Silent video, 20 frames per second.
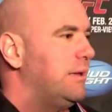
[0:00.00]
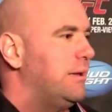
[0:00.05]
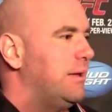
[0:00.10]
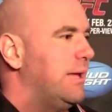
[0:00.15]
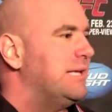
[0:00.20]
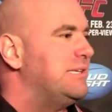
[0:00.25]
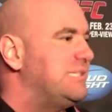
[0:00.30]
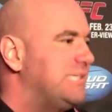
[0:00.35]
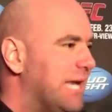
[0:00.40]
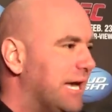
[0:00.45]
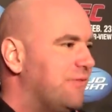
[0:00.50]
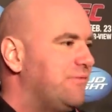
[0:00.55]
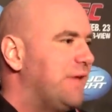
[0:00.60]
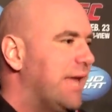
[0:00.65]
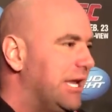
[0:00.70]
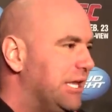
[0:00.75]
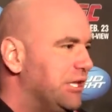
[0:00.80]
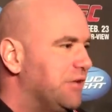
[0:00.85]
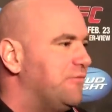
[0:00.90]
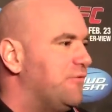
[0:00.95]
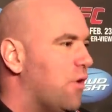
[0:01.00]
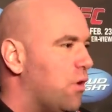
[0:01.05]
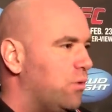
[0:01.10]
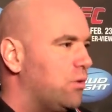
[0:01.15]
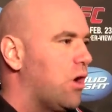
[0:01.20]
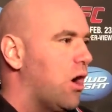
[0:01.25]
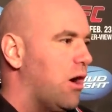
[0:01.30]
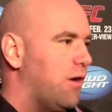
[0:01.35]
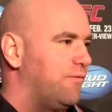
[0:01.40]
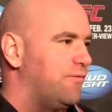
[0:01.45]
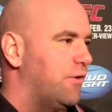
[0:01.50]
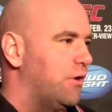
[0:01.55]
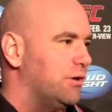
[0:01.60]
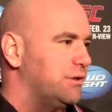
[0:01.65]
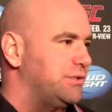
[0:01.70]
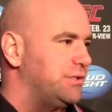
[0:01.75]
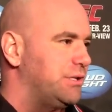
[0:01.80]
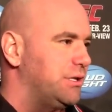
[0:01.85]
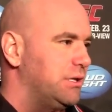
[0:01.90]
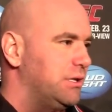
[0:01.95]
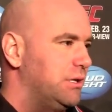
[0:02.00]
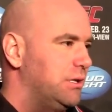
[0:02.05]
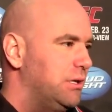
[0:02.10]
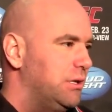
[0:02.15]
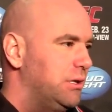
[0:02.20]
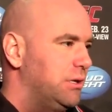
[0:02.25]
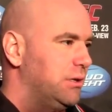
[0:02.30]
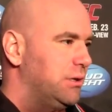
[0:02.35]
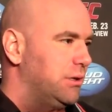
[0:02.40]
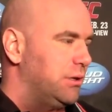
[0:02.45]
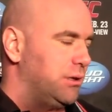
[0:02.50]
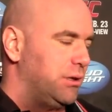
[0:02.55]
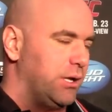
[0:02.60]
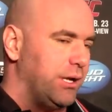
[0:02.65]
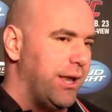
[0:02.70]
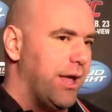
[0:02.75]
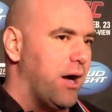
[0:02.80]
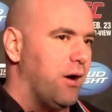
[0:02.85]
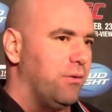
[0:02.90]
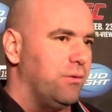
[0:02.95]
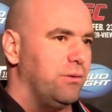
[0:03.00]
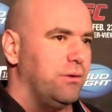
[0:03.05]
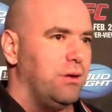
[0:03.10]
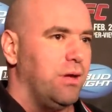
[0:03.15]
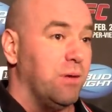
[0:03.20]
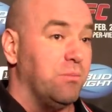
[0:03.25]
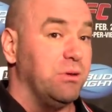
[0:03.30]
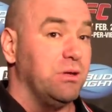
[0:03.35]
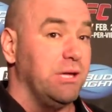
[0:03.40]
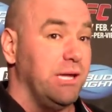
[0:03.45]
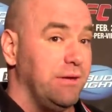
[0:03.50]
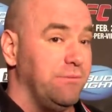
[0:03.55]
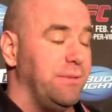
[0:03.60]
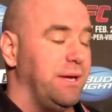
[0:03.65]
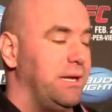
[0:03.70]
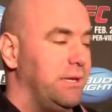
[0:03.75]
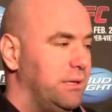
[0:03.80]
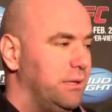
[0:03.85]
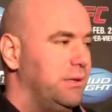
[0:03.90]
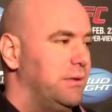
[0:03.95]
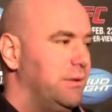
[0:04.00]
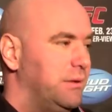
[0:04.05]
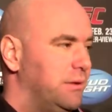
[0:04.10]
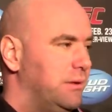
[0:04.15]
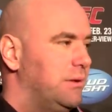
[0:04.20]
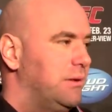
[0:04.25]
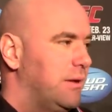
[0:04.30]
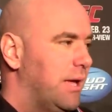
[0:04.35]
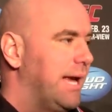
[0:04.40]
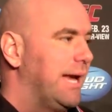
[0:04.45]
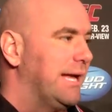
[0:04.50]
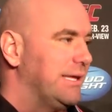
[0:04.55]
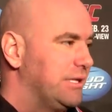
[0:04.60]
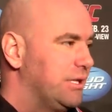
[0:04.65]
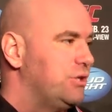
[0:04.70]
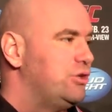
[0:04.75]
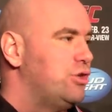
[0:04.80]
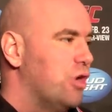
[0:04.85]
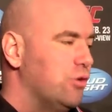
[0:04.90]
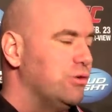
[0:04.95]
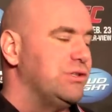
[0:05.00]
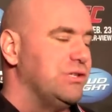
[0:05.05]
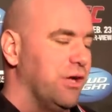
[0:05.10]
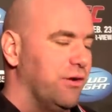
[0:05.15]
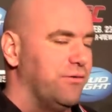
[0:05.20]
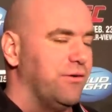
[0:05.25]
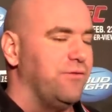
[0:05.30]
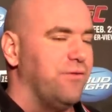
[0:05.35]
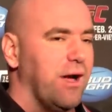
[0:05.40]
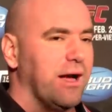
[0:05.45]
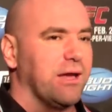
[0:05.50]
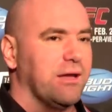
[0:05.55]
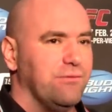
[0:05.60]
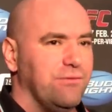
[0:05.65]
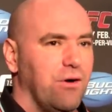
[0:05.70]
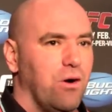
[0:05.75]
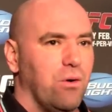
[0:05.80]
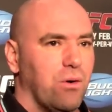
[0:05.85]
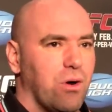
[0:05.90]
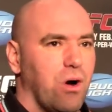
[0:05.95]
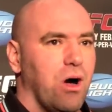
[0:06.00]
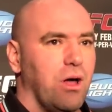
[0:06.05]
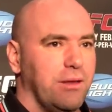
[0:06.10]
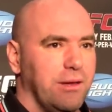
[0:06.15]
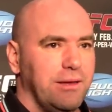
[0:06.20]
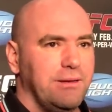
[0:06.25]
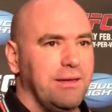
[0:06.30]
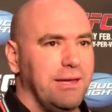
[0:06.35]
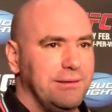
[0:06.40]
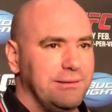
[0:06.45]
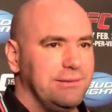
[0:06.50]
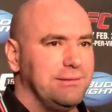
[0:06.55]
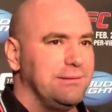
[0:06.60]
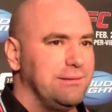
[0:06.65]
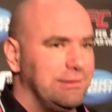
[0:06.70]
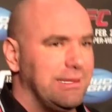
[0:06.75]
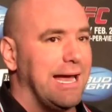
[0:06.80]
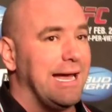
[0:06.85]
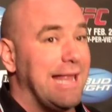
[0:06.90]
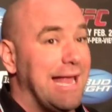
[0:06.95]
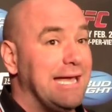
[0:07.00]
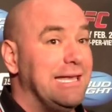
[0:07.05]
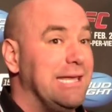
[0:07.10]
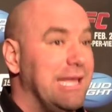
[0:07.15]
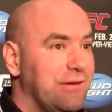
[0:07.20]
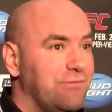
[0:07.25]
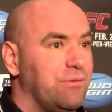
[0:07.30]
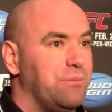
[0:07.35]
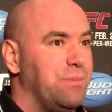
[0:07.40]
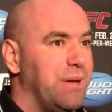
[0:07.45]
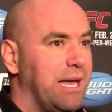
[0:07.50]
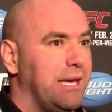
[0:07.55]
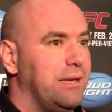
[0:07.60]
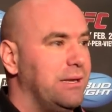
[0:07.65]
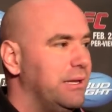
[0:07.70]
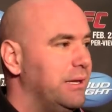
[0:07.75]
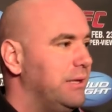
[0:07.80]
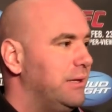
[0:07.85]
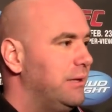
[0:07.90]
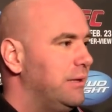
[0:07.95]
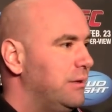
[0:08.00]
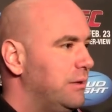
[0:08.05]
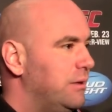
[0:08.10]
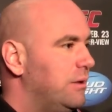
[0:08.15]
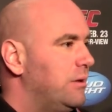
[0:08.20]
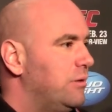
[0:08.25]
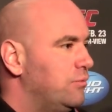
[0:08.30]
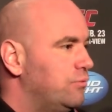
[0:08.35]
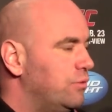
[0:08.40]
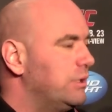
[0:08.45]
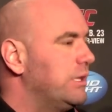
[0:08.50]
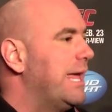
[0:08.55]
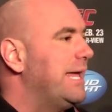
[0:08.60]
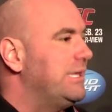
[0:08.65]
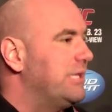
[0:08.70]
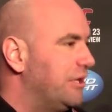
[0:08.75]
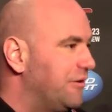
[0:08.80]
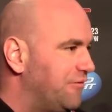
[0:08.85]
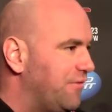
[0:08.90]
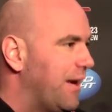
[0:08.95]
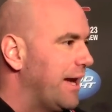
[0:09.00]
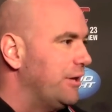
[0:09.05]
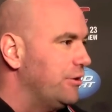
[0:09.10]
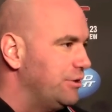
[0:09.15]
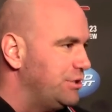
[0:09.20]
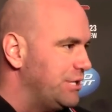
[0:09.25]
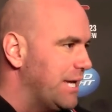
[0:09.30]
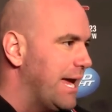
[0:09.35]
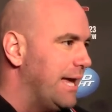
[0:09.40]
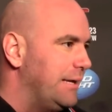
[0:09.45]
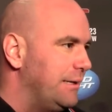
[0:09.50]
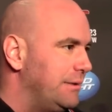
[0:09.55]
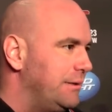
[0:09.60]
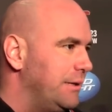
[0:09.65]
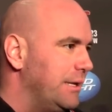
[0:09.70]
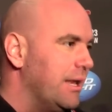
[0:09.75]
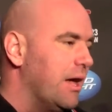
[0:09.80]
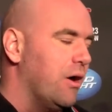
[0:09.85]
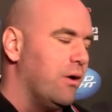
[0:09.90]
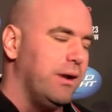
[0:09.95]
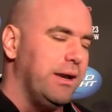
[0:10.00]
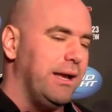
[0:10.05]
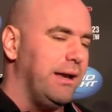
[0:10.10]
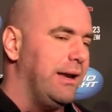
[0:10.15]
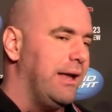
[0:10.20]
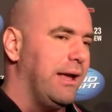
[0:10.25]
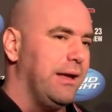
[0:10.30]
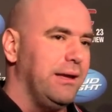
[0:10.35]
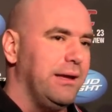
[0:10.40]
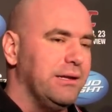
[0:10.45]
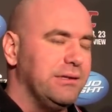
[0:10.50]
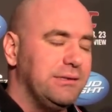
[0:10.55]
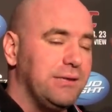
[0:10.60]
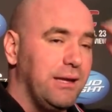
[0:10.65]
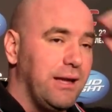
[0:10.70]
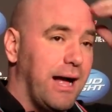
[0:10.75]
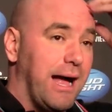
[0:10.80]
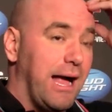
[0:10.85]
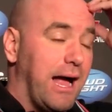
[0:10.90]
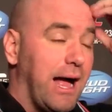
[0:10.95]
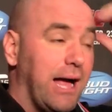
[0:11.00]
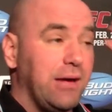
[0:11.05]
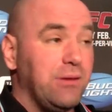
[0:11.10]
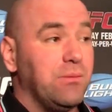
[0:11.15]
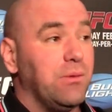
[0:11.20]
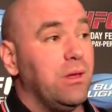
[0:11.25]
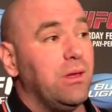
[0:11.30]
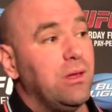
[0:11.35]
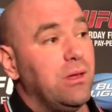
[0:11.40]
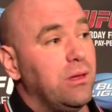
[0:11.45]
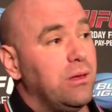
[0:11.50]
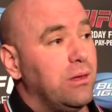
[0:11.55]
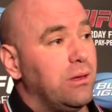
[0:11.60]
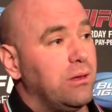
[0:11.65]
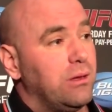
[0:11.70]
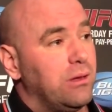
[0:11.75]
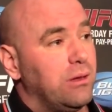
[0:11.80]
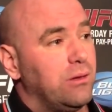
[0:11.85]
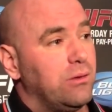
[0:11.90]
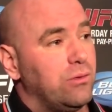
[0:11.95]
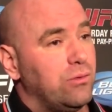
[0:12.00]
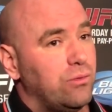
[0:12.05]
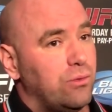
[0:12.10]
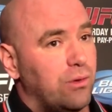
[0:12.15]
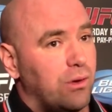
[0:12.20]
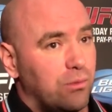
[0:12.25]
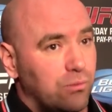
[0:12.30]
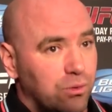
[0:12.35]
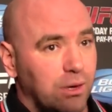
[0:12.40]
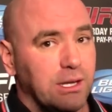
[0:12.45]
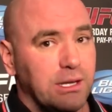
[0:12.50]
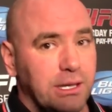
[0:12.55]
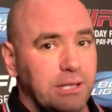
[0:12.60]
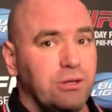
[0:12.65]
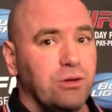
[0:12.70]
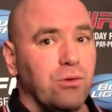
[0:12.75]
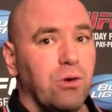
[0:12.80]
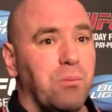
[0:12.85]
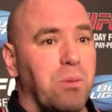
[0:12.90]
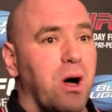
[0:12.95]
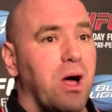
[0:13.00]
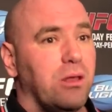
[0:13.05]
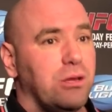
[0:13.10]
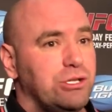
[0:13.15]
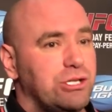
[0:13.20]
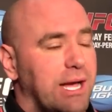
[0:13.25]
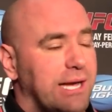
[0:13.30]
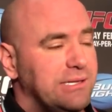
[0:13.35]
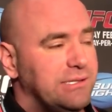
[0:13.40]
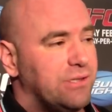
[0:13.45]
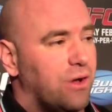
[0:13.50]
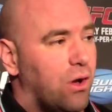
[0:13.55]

instead of getting the phone call first. You know? And believe me, I got the Joe Silva fucking phone call that hadn't even been relayed to the fighters yet, you know, and I really do apologize to